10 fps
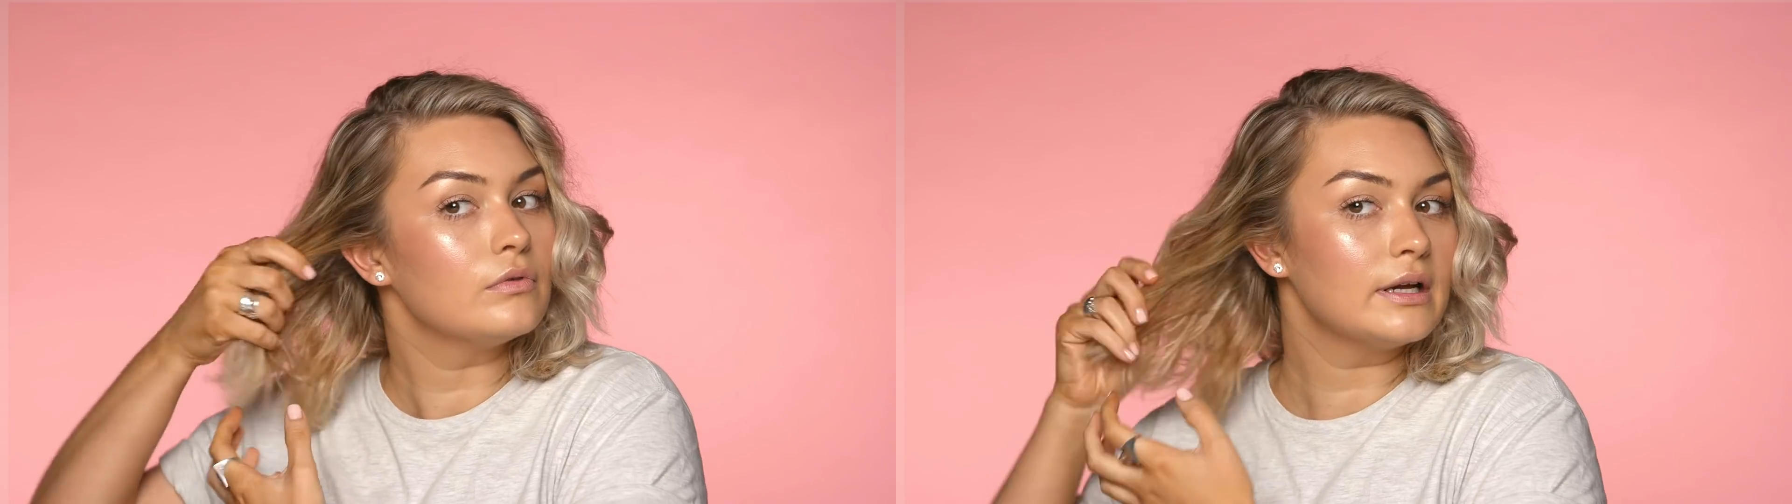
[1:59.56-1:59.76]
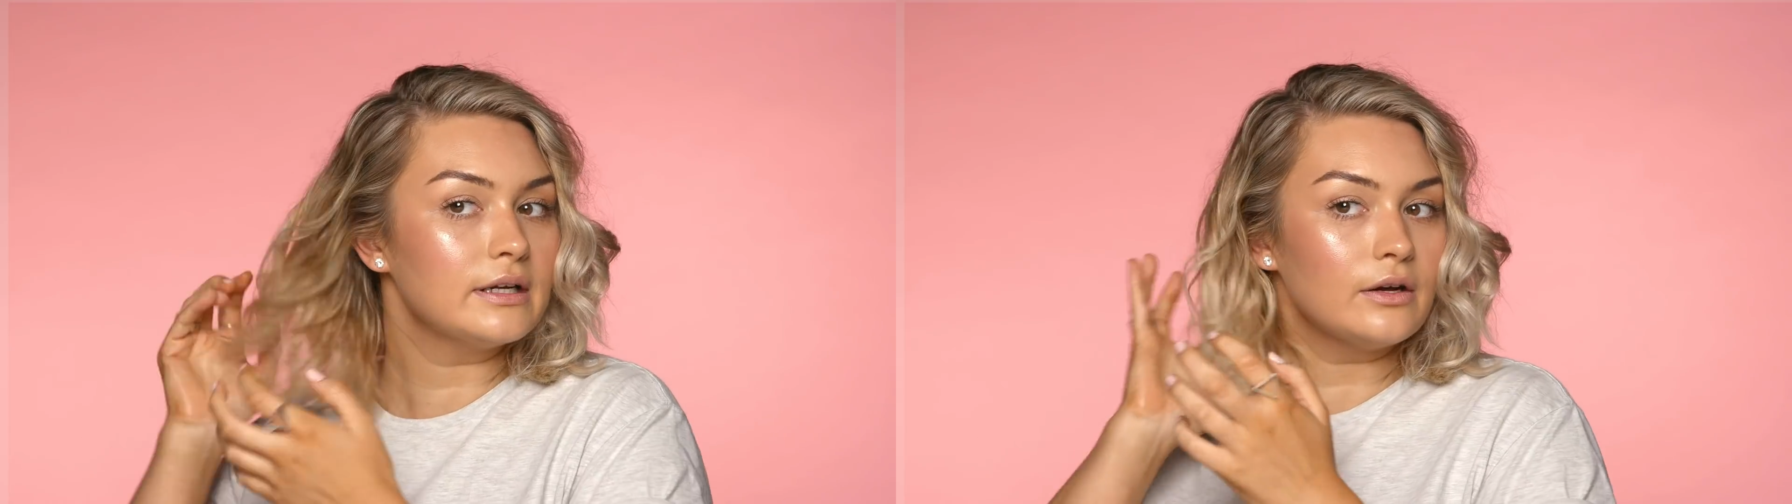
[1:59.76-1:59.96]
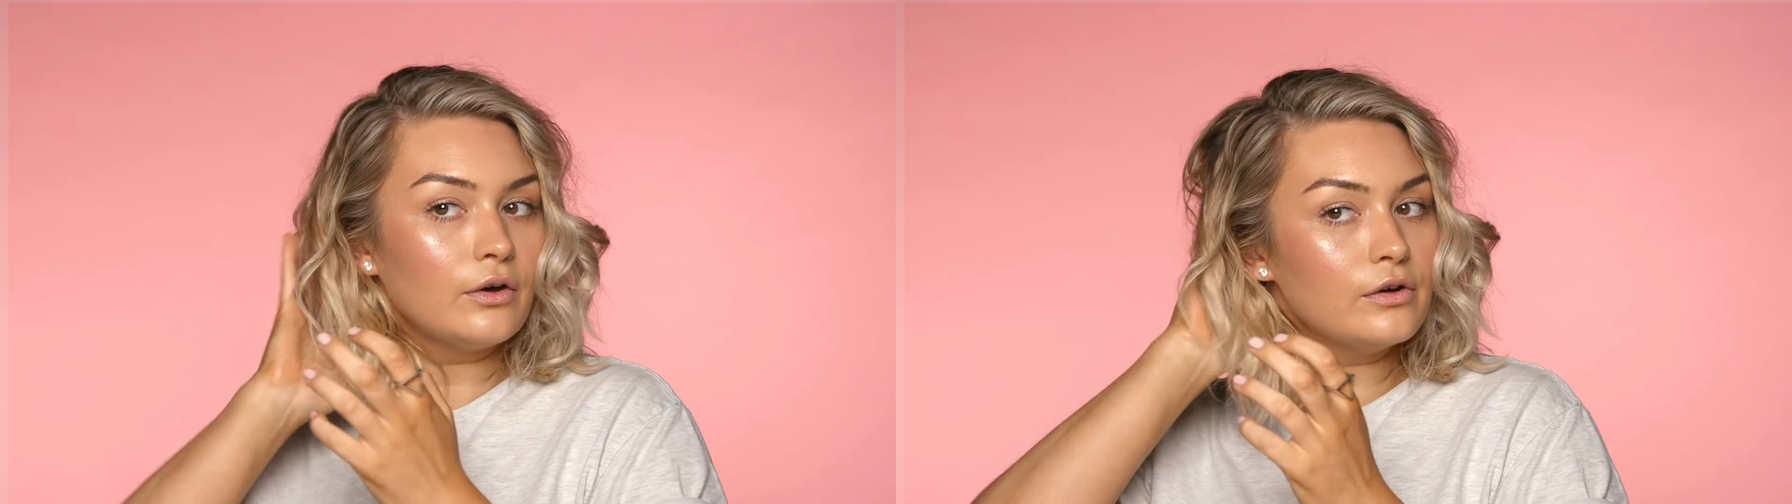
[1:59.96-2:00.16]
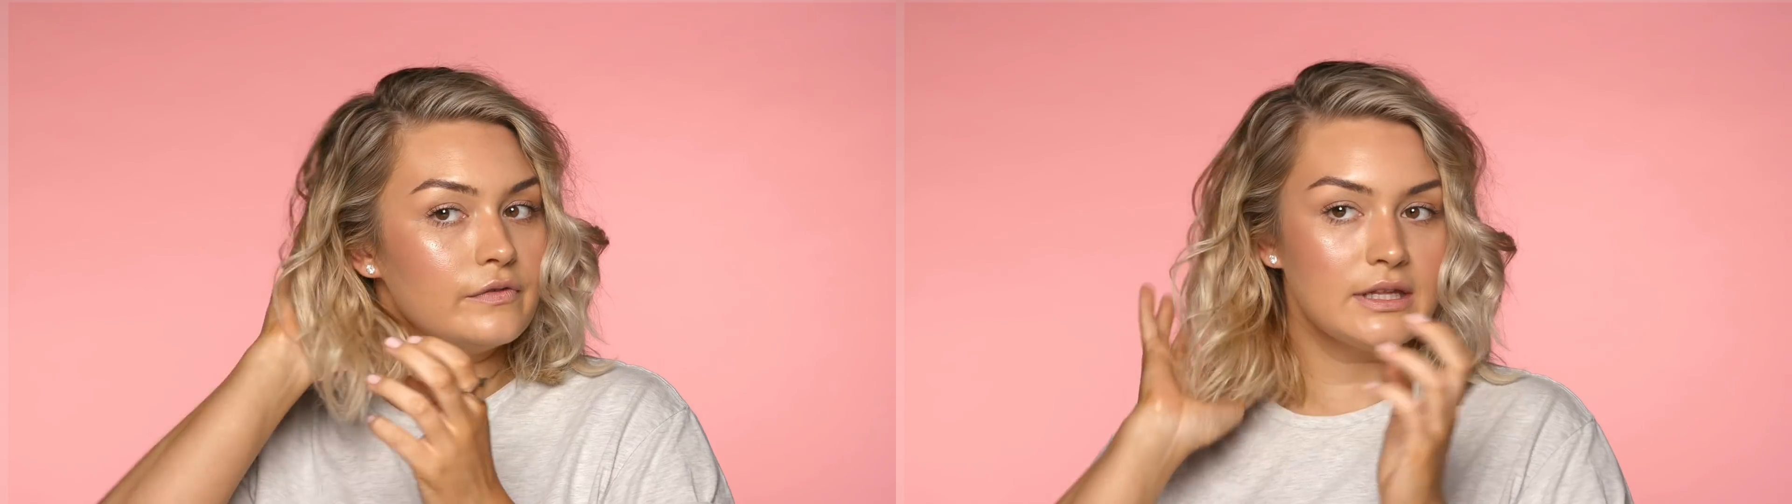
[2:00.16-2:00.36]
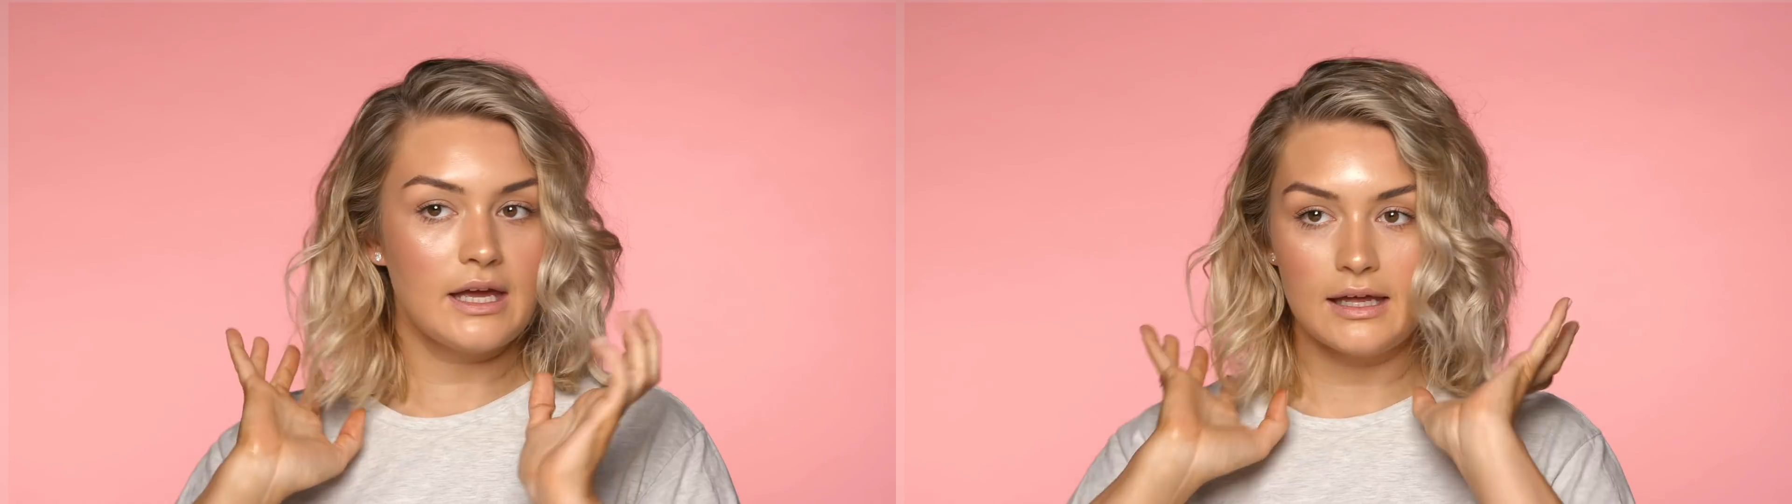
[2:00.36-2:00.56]
run it
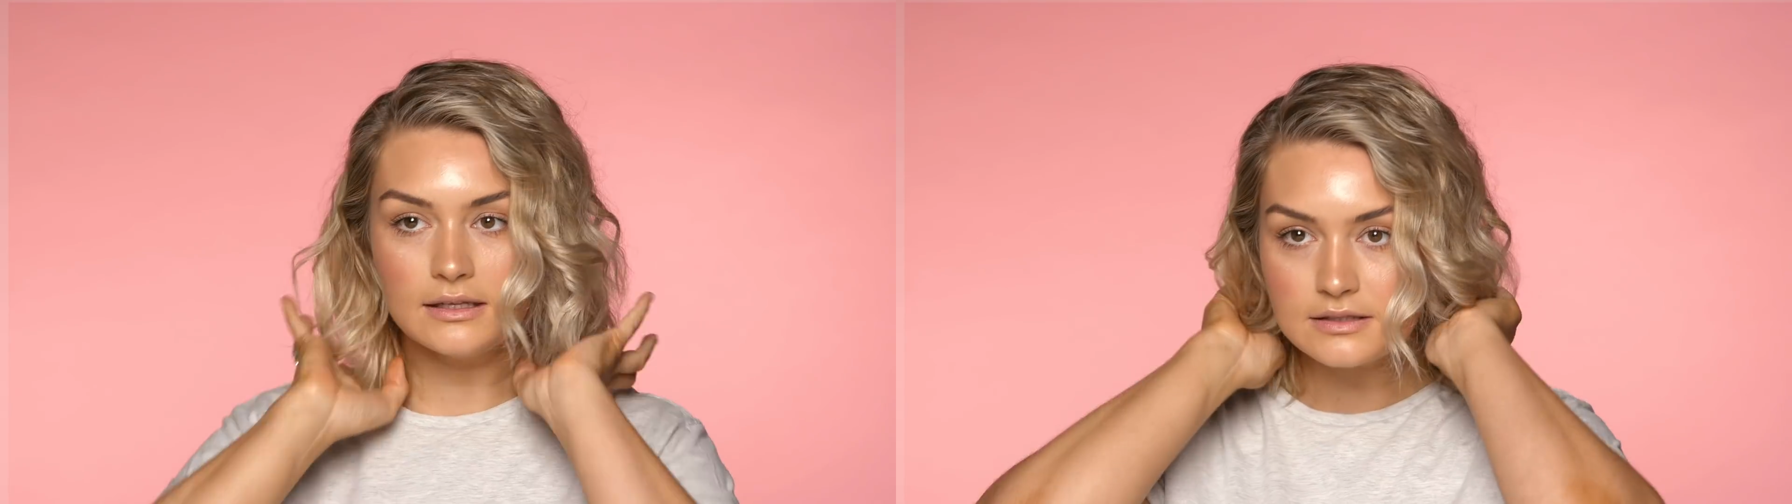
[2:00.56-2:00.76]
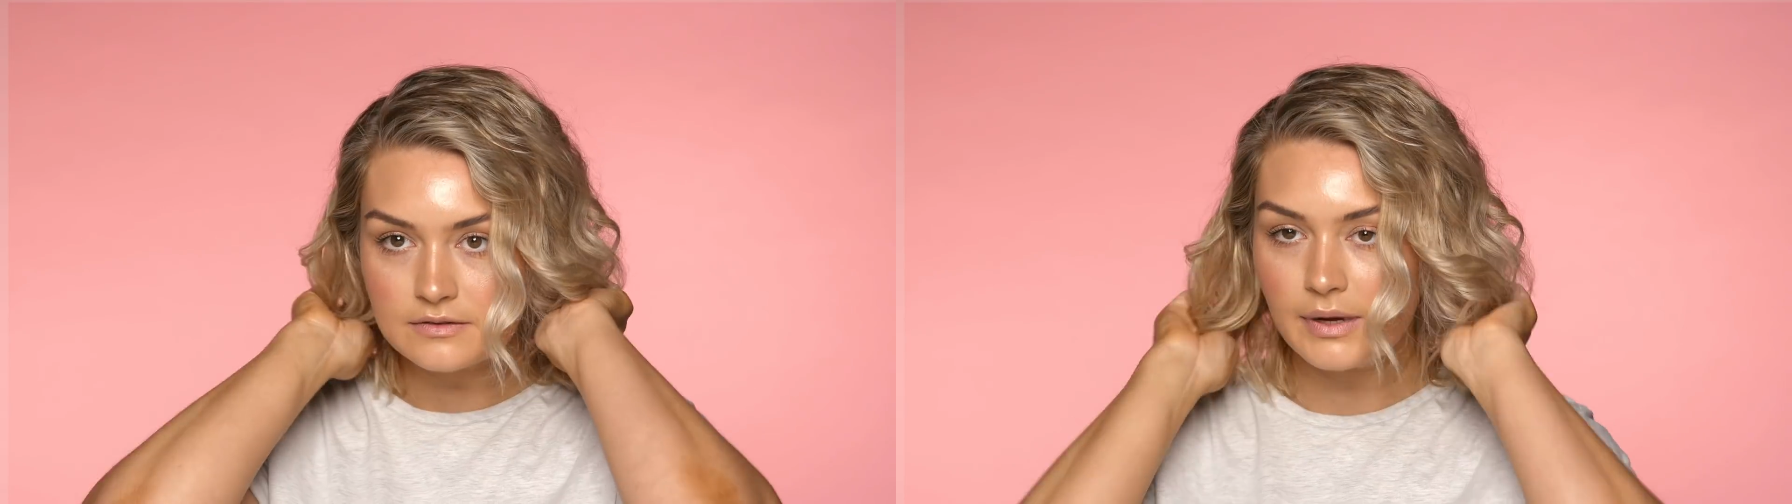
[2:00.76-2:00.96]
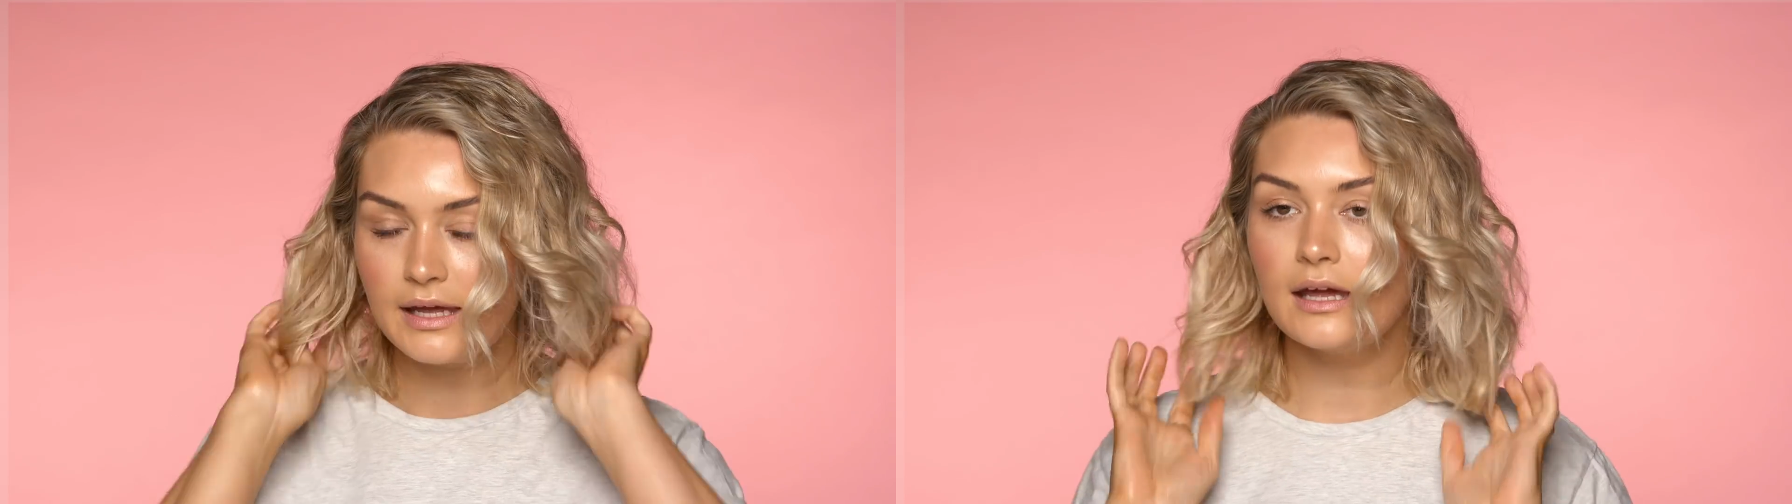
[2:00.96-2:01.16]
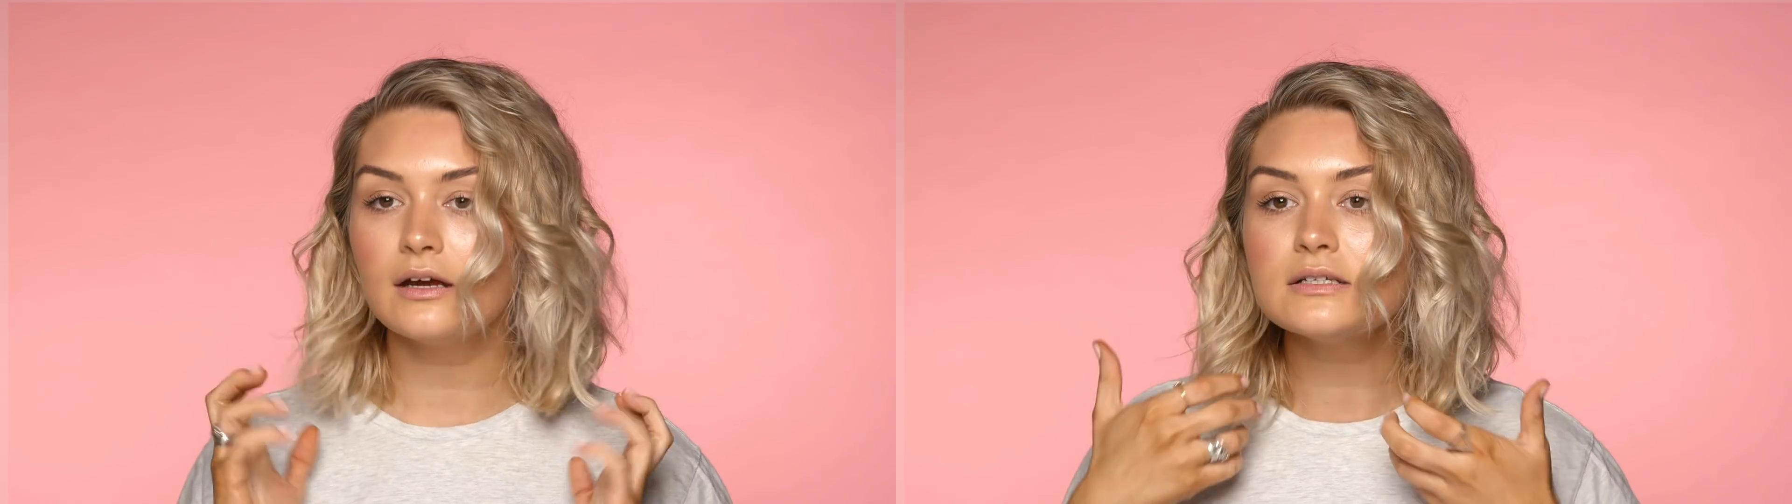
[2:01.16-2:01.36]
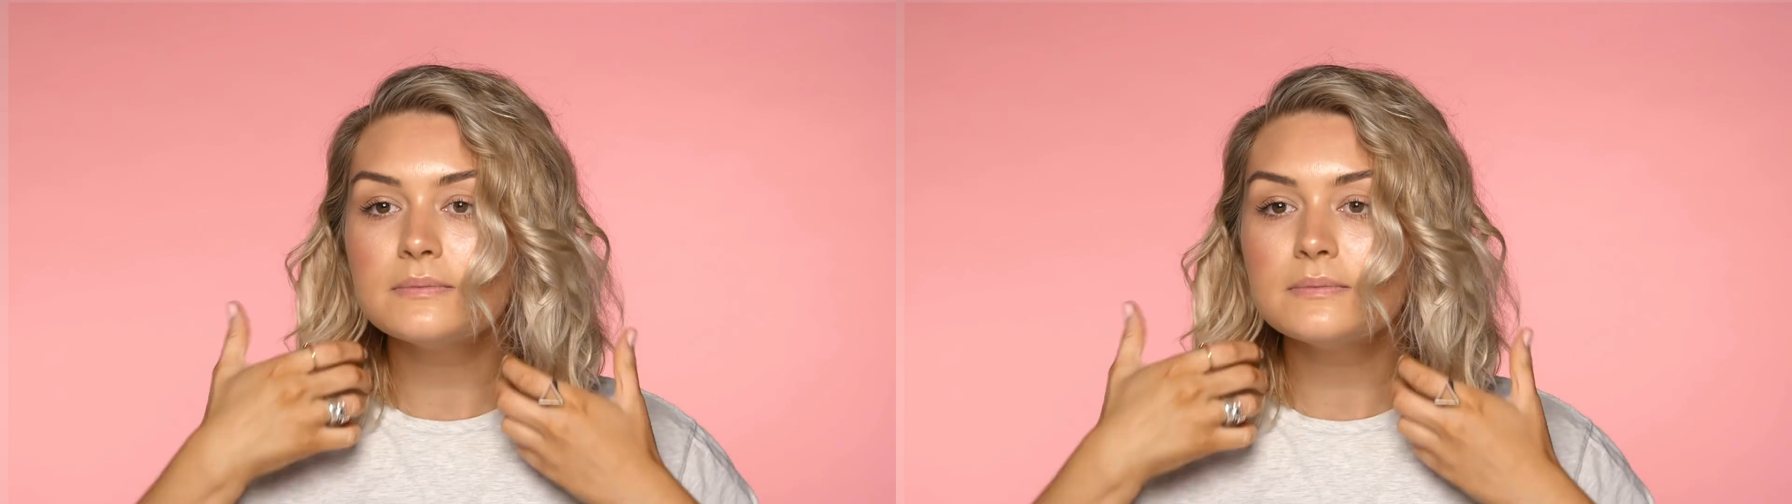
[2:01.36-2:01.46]
over the ends of my hair,